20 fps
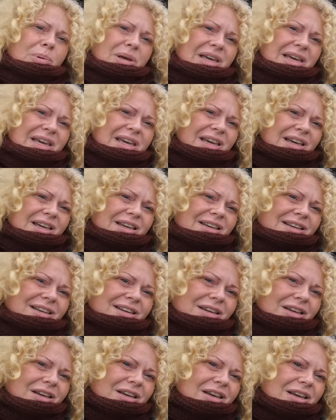bee
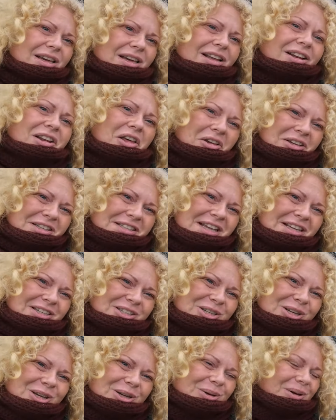likes that
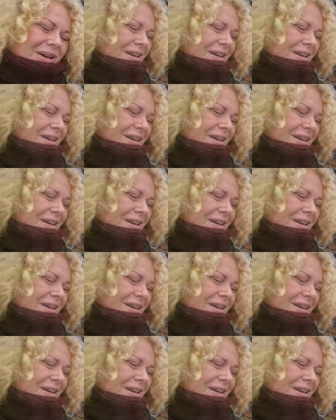too.